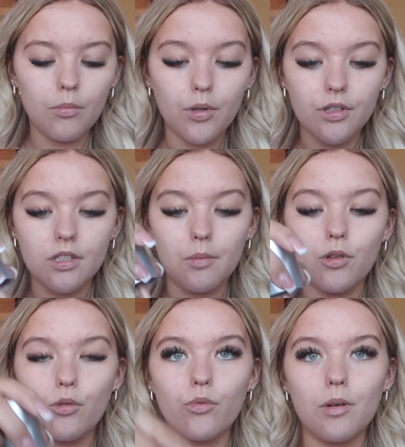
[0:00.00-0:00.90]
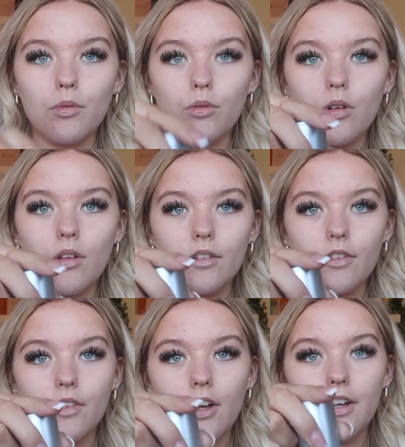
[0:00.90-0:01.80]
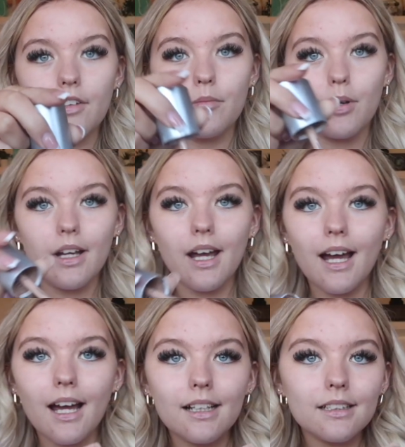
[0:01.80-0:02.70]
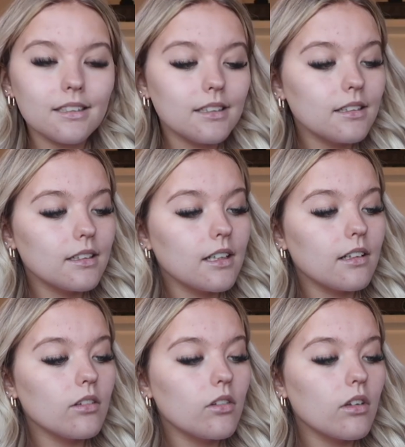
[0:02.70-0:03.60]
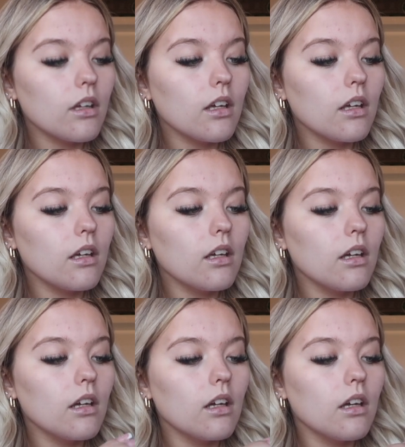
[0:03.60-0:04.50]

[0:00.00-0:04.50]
put some of the Rimmel on the side of my hand. Can you see?